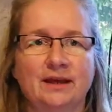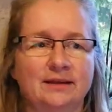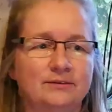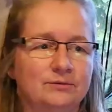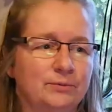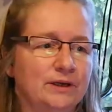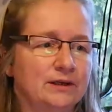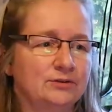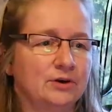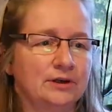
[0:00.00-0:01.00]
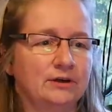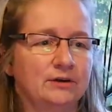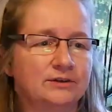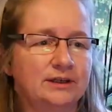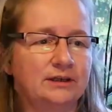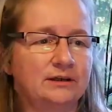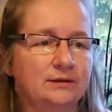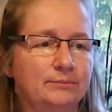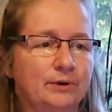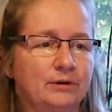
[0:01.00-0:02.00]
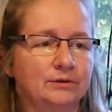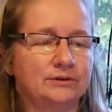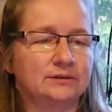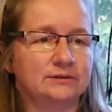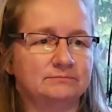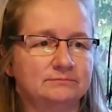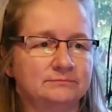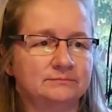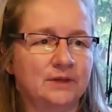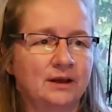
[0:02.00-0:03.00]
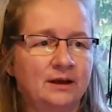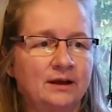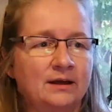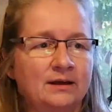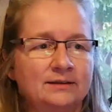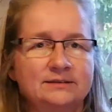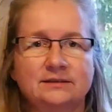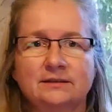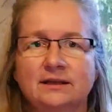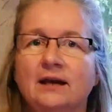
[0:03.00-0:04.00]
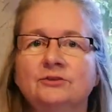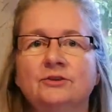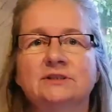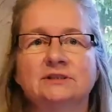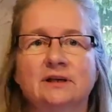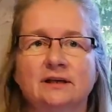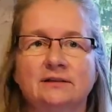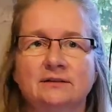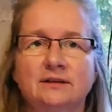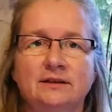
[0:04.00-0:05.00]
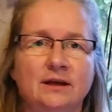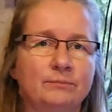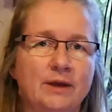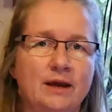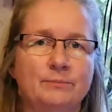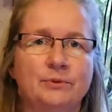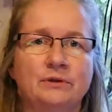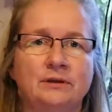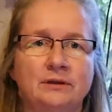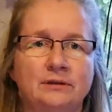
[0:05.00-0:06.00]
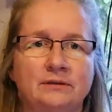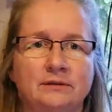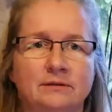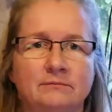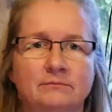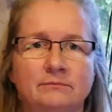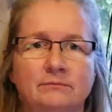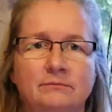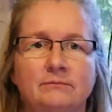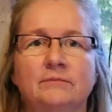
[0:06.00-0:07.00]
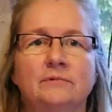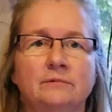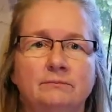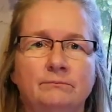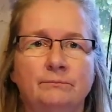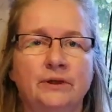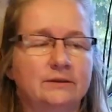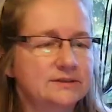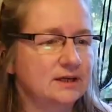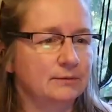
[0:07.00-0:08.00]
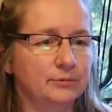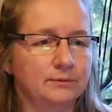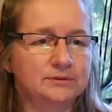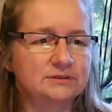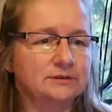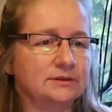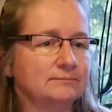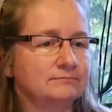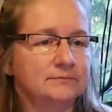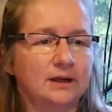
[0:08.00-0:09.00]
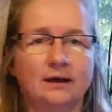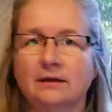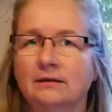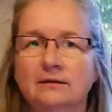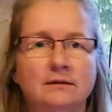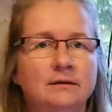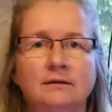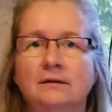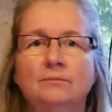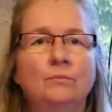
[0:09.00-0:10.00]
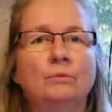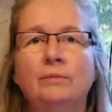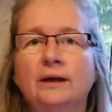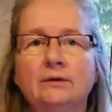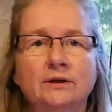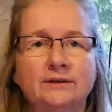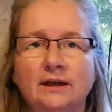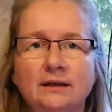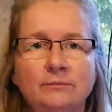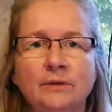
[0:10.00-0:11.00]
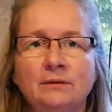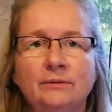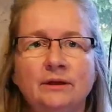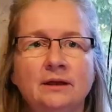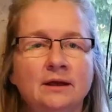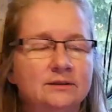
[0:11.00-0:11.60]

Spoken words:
And we are talking not here about the countryside. It can be happen in the big suburbs like Mumbai or Delhi maybe.